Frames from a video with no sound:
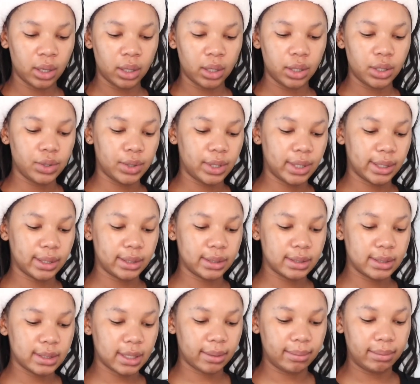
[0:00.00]
you can
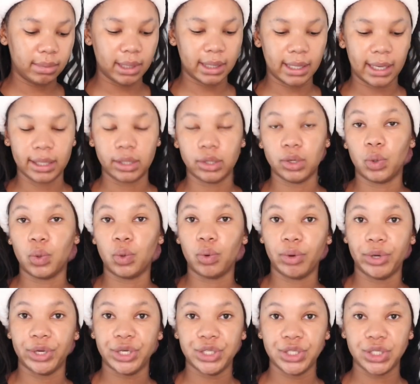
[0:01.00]
send me like a
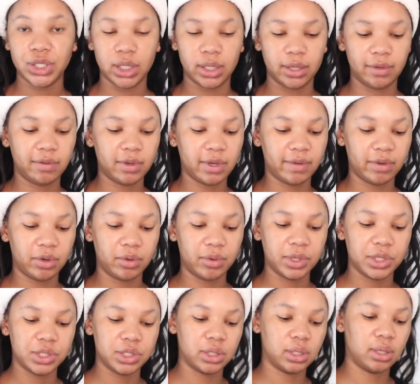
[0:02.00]
question if you have a
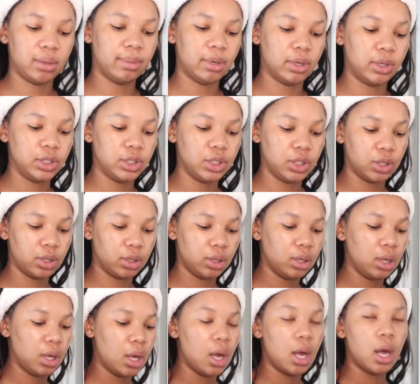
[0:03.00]
question about, you know,
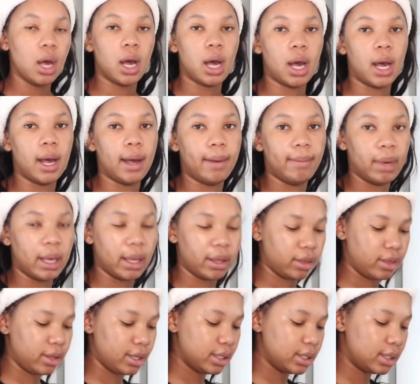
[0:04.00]
um, are
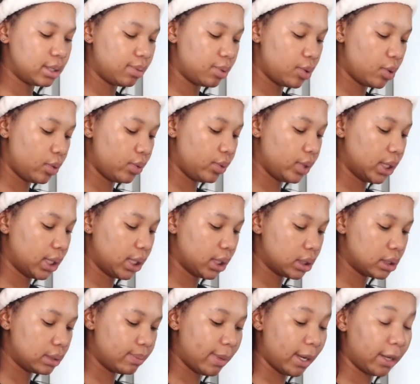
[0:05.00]
these products,
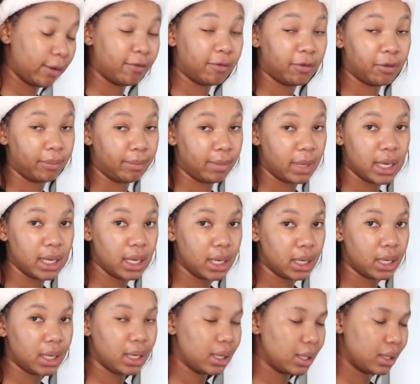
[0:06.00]
but for
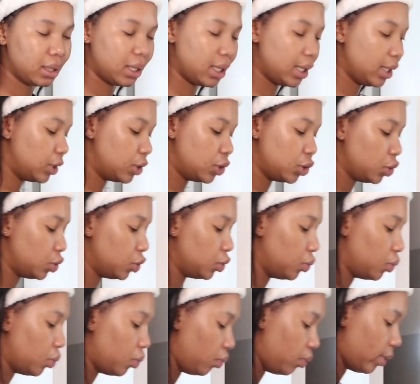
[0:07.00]
me they do
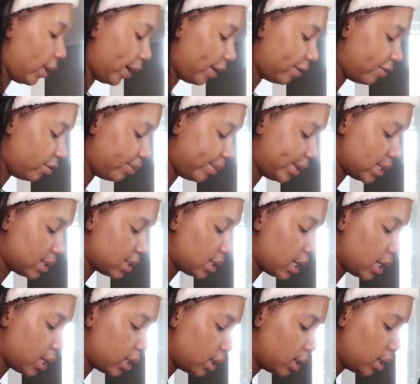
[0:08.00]
work for my
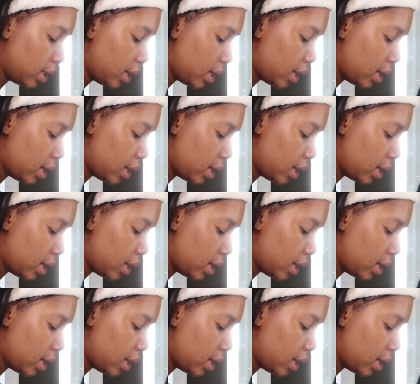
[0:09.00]
skin.